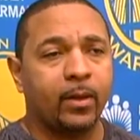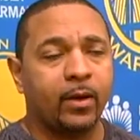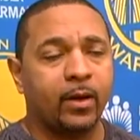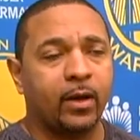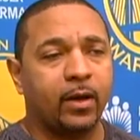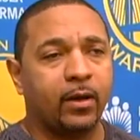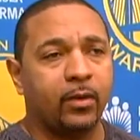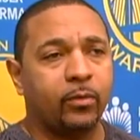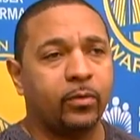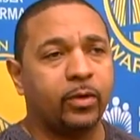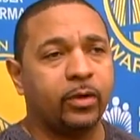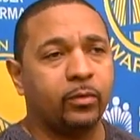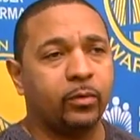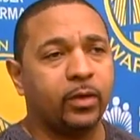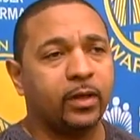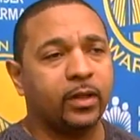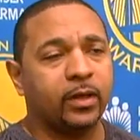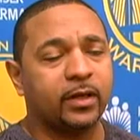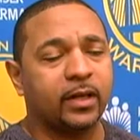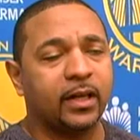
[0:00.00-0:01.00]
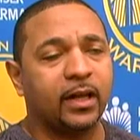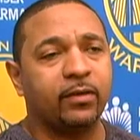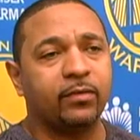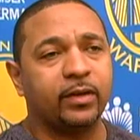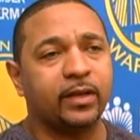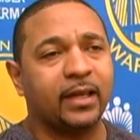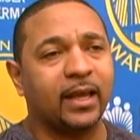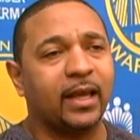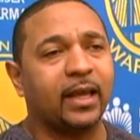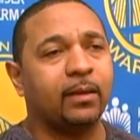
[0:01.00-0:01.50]
Uh, we, we look at
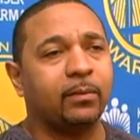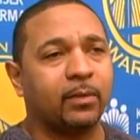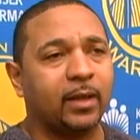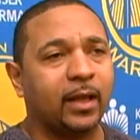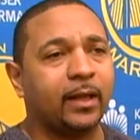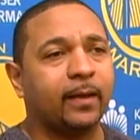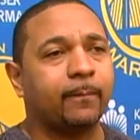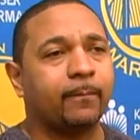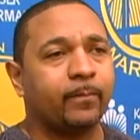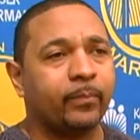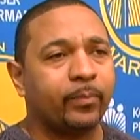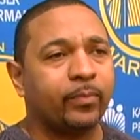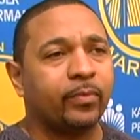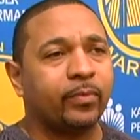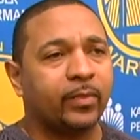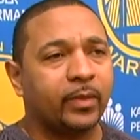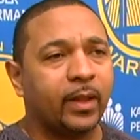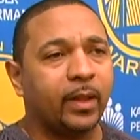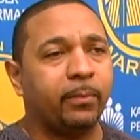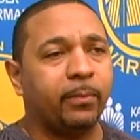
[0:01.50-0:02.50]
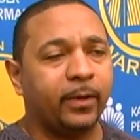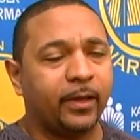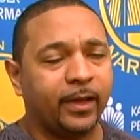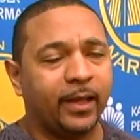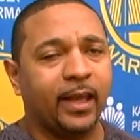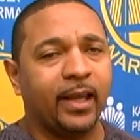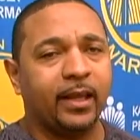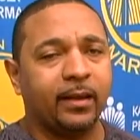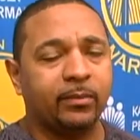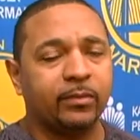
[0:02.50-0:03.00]
every game like they're big
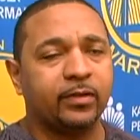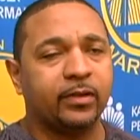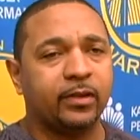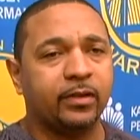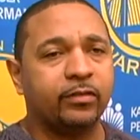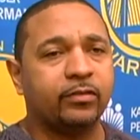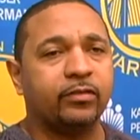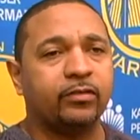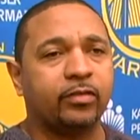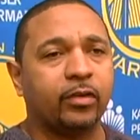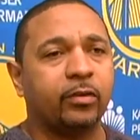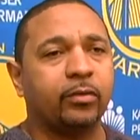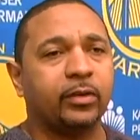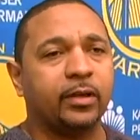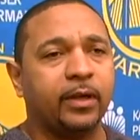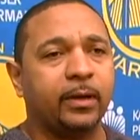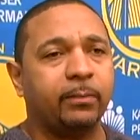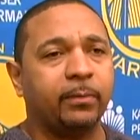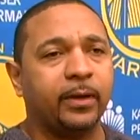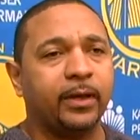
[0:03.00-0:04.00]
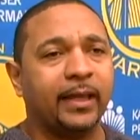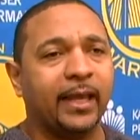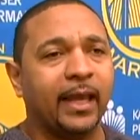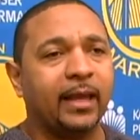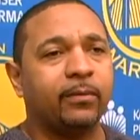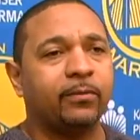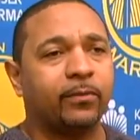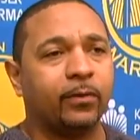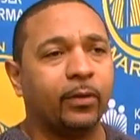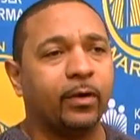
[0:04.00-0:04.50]
games, and this is certainly a big
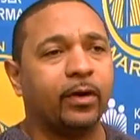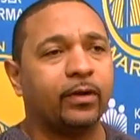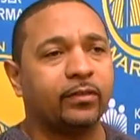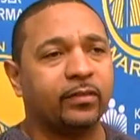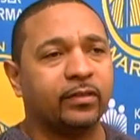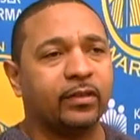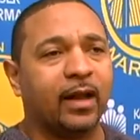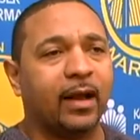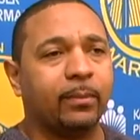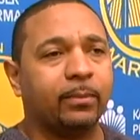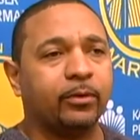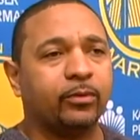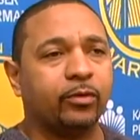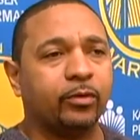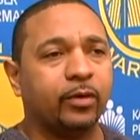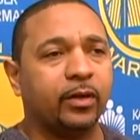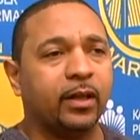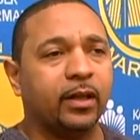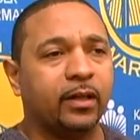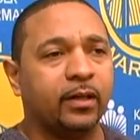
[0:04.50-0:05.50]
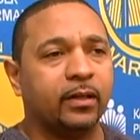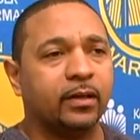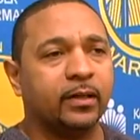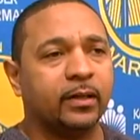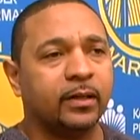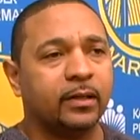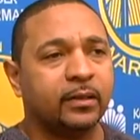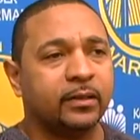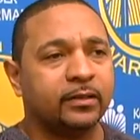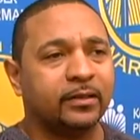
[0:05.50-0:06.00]
game for us. It's an opportunity to
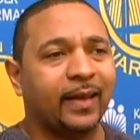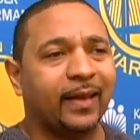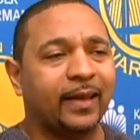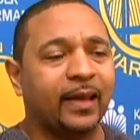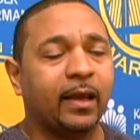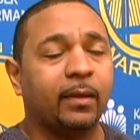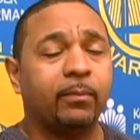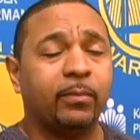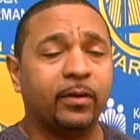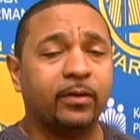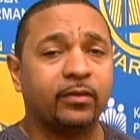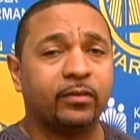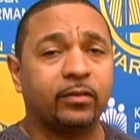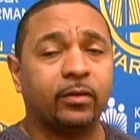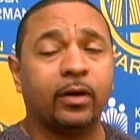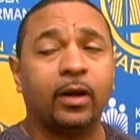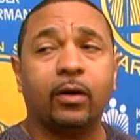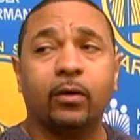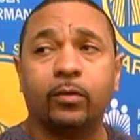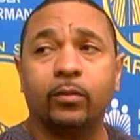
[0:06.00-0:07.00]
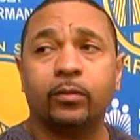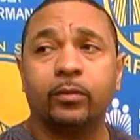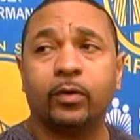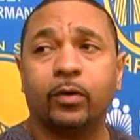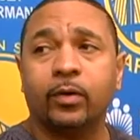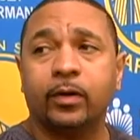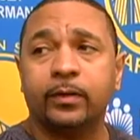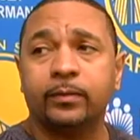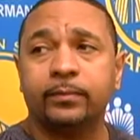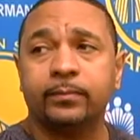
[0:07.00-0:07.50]
take care of business on our home
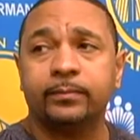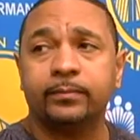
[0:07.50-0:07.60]
court.